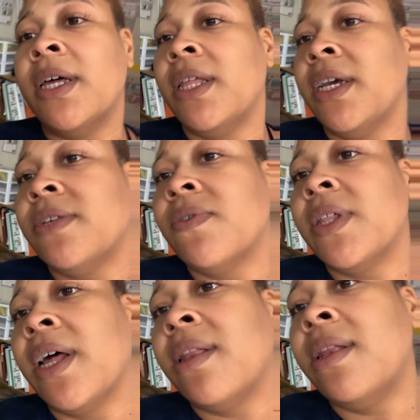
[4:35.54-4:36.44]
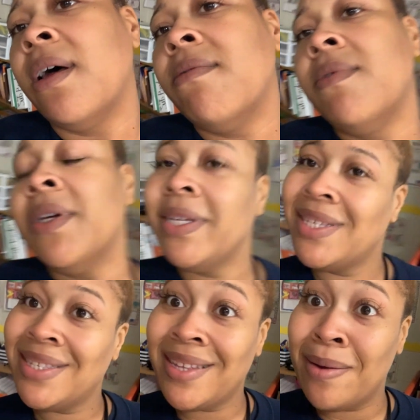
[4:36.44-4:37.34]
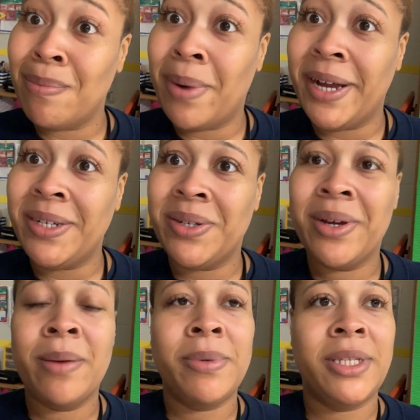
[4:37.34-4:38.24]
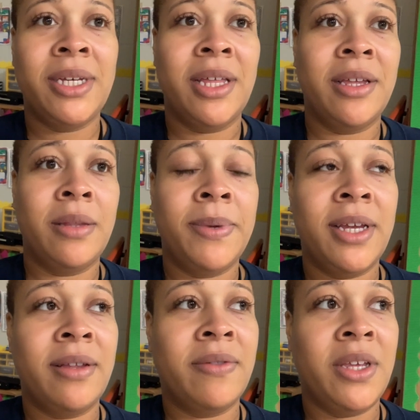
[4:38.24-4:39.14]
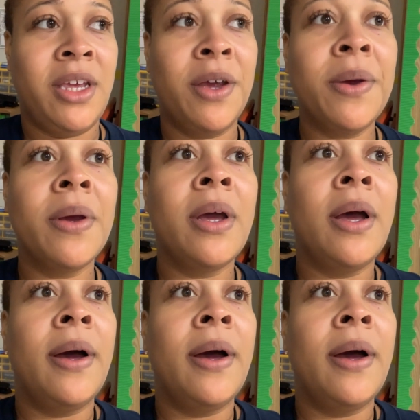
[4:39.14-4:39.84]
Thanks for that lovely sub binder I put together at the beginning of the year.